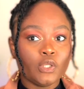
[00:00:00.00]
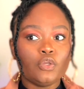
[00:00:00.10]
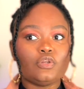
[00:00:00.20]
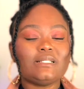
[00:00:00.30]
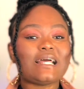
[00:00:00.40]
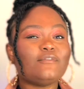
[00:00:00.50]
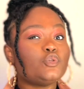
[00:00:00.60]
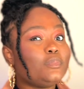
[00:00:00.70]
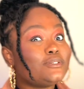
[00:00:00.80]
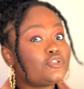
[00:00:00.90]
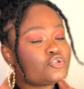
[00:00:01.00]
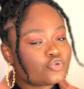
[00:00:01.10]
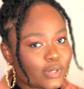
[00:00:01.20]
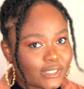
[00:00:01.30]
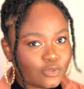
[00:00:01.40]
You don't have to be
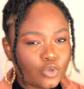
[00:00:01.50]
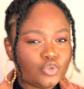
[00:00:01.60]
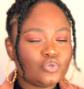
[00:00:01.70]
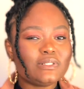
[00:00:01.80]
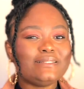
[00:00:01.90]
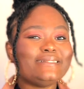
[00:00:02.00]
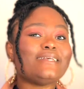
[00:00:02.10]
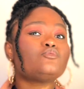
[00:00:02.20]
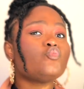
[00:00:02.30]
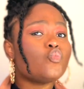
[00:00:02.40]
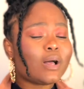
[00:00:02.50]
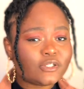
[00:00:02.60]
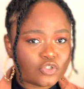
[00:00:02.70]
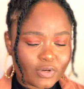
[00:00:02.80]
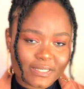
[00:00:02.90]
strict on using just one
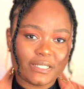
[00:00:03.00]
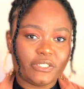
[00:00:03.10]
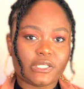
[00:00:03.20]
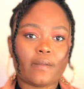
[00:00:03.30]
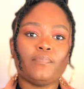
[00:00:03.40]
strategy.